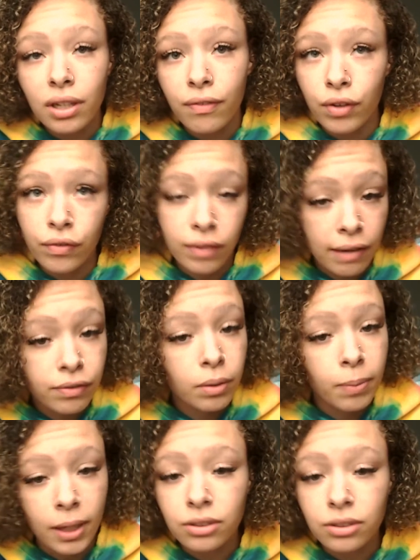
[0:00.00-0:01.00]
if you've never
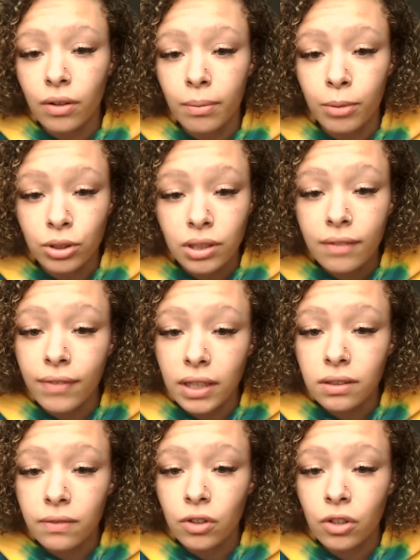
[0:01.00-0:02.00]
been to a music
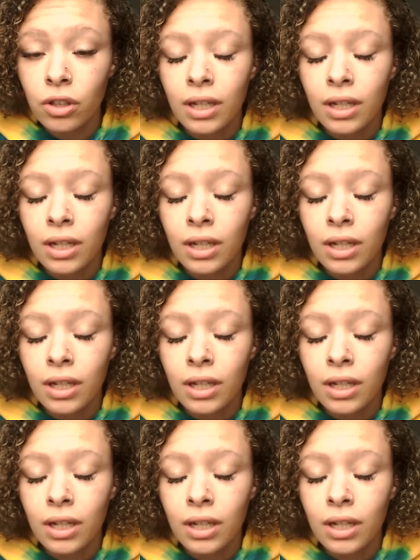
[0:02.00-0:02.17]
festival,